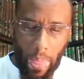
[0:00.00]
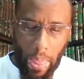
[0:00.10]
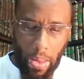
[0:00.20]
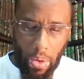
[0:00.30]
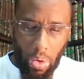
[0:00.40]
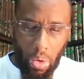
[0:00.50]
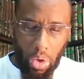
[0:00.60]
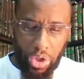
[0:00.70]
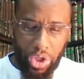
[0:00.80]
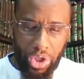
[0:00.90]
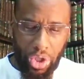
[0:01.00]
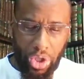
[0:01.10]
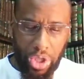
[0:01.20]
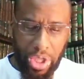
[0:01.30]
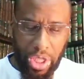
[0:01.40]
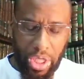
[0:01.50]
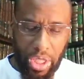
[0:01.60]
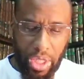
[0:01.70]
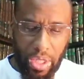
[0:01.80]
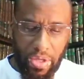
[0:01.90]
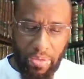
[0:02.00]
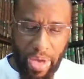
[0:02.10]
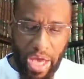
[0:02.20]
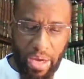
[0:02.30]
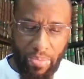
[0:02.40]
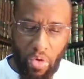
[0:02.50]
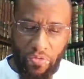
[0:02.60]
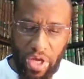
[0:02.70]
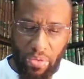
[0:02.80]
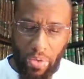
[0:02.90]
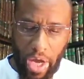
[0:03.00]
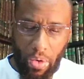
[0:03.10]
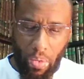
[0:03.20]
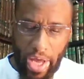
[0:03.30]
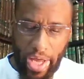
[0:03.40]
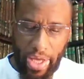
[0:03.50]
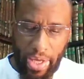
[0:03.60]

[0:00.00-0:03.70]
Or should the man move in right away.